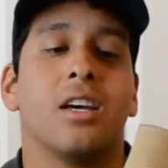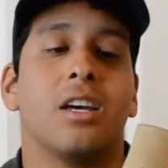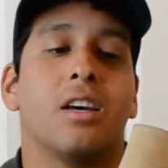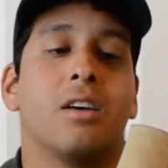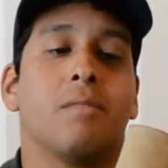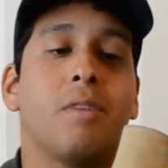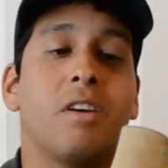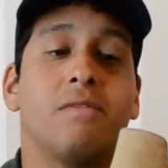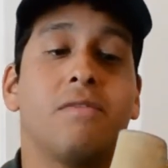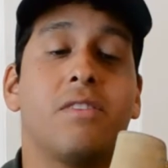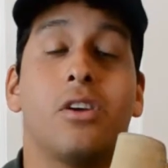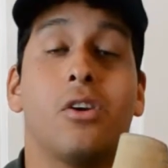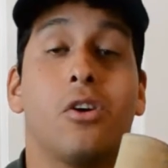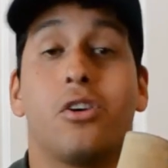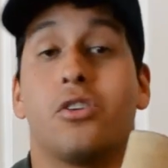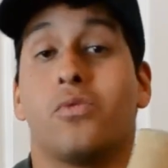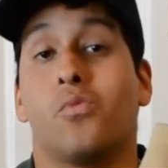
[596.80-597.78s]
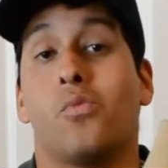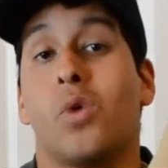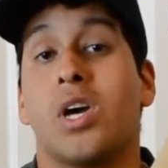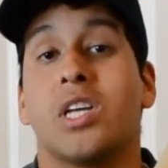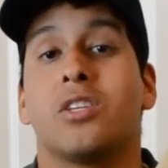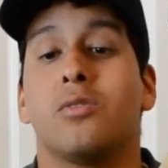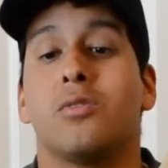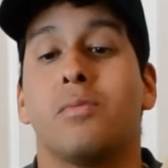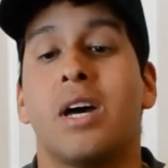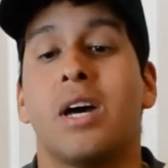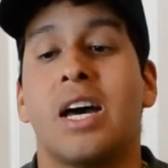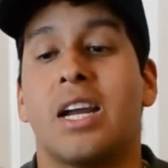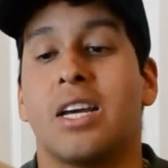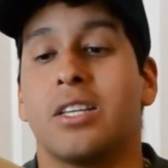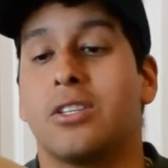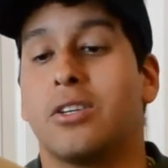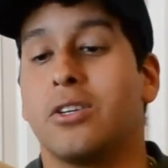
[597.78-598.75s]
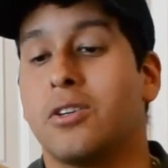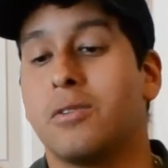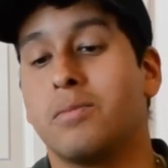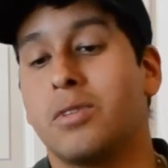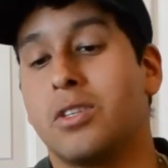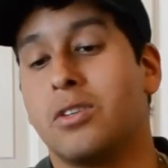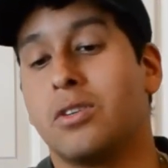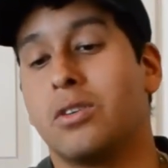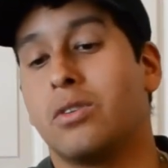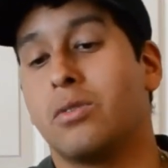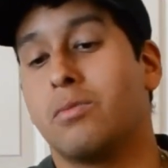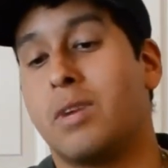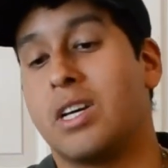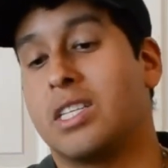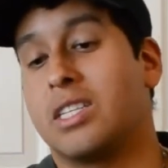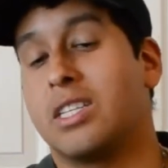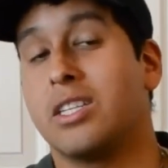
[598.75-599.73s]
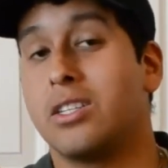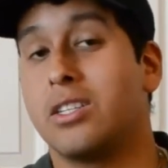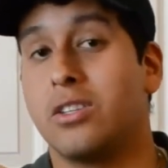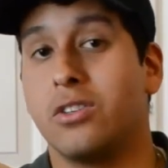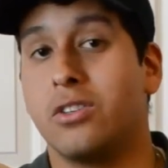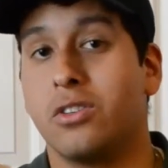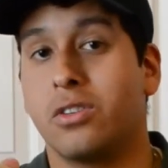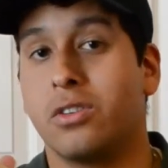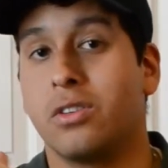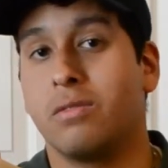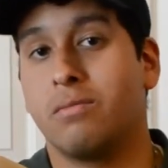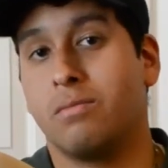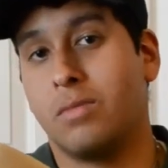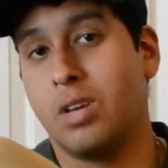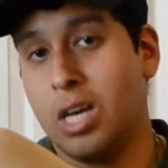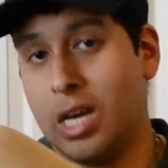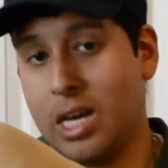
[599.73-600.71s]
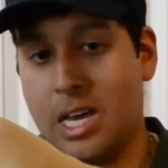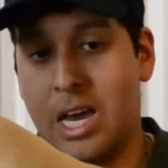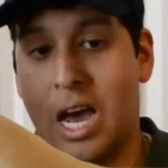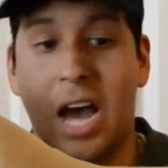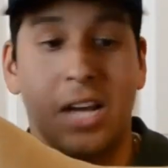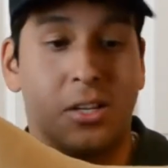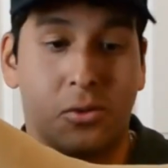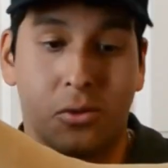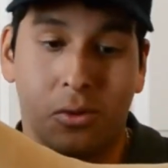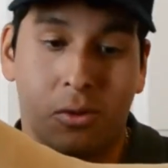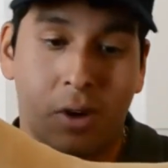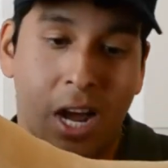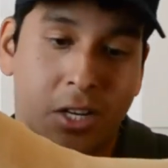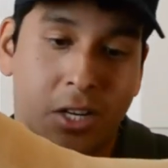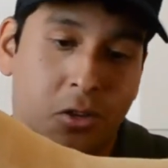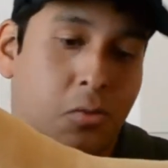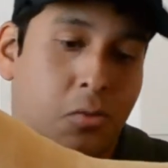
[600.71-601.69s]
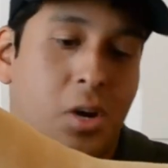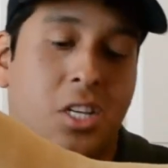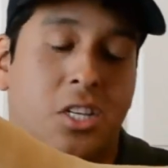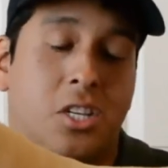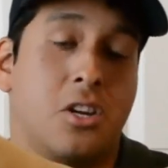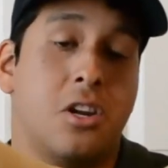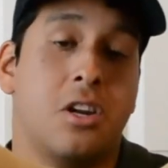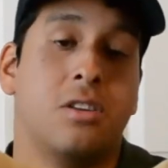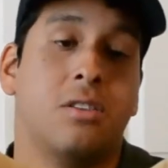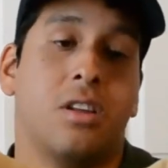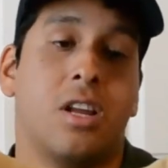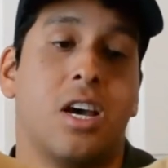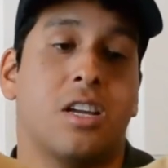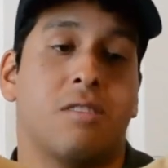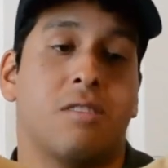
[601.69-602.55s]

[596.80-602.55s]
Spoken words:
My feet hurt way too bad. I took them to my sister's high school graduation like